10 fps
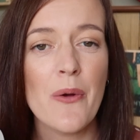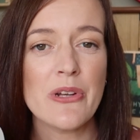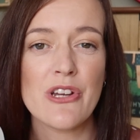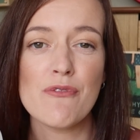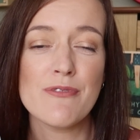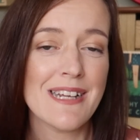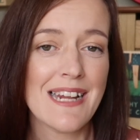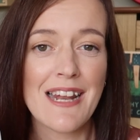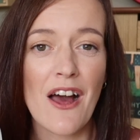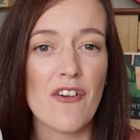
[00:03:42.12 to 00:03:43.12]
which I
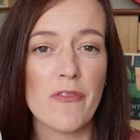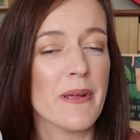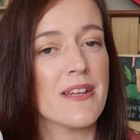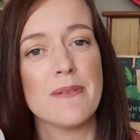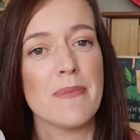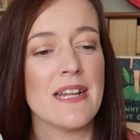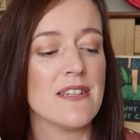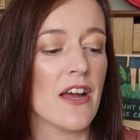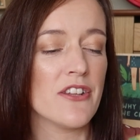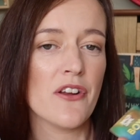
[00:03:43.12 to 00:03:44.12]
really love because it means
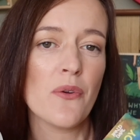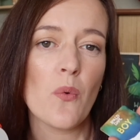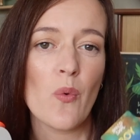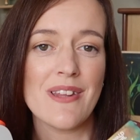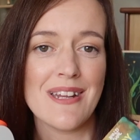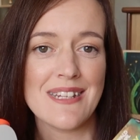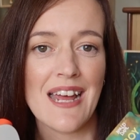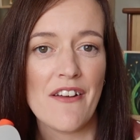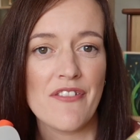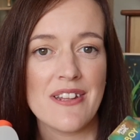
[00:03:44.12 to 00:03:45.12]
I don't always need to
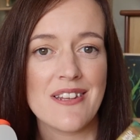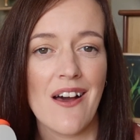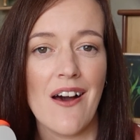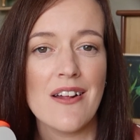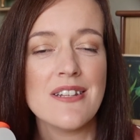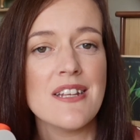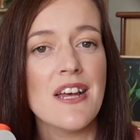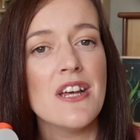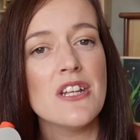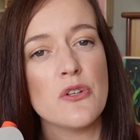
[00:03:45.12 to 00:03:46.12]
have these cards.
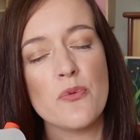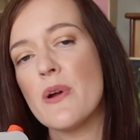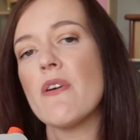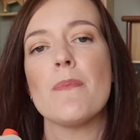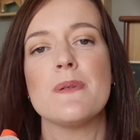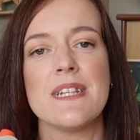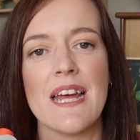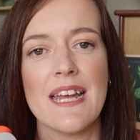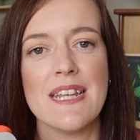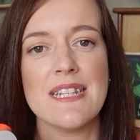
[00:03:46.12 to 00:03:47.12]
So if we're
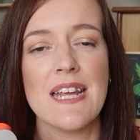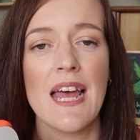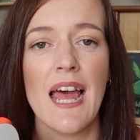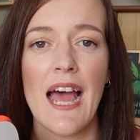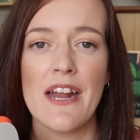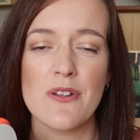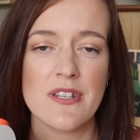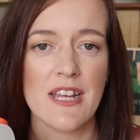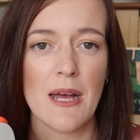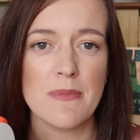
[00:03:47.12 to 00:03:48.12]
upstairs and
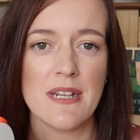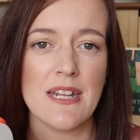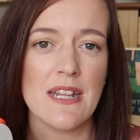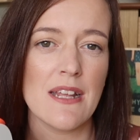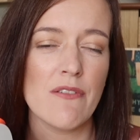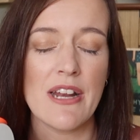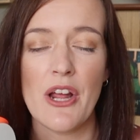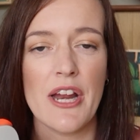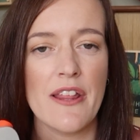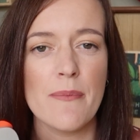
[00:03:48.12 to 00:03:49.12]
Oscar comes in really
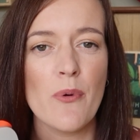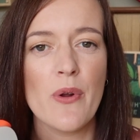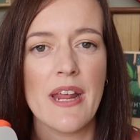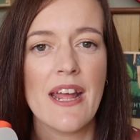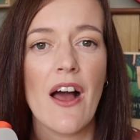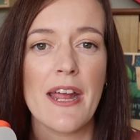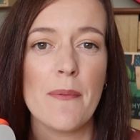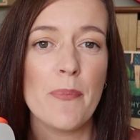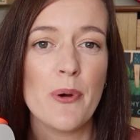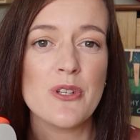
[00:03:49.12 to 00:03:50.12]
early in the morning, I
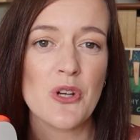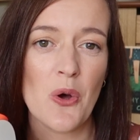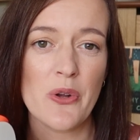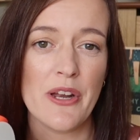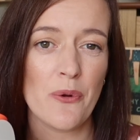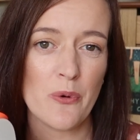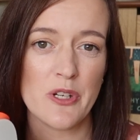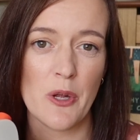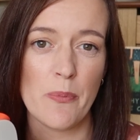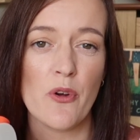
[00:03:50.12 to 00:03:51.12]
can put on an
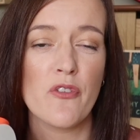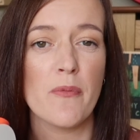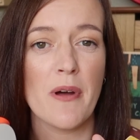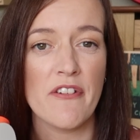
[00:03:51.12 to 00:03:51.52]
audiobook from my